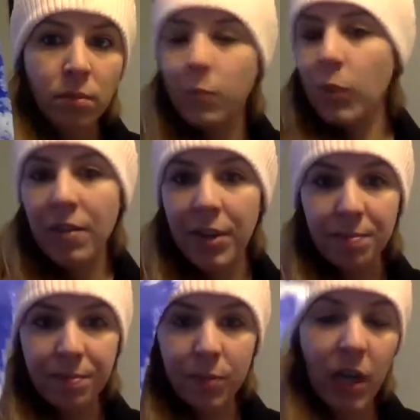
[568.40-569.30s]
Whatever.
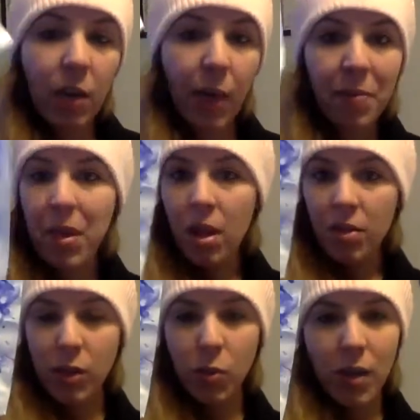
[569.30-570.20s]
But anyway,
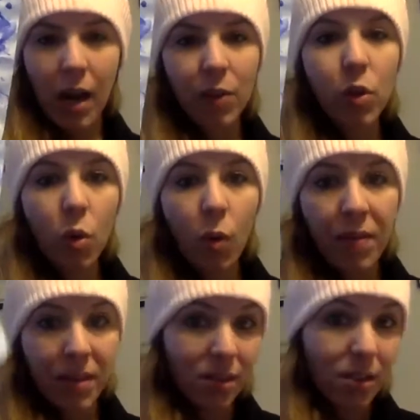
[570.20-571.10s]
this was kind of a cool one.
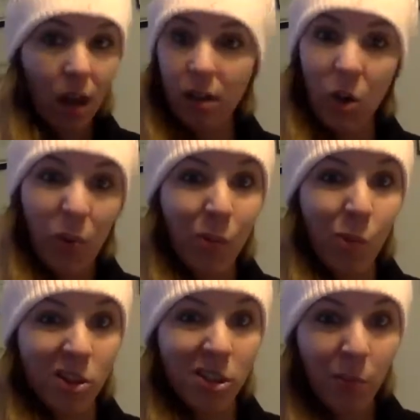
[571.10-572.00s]
This is a little bit
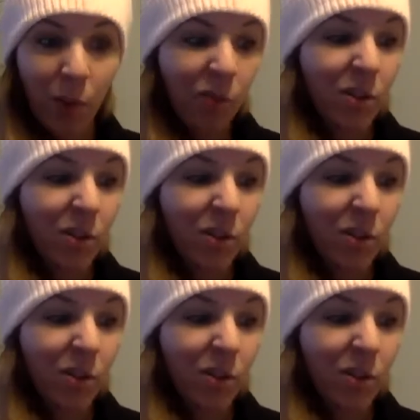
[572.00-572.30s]
more simple.